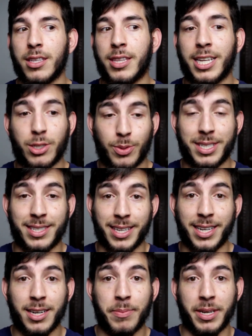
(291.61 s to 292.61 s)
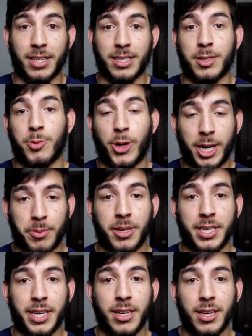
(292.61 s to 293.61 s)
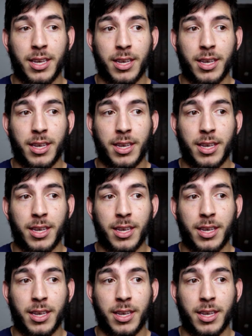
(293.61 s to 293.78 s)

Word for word: That's what's needed because it's brand building,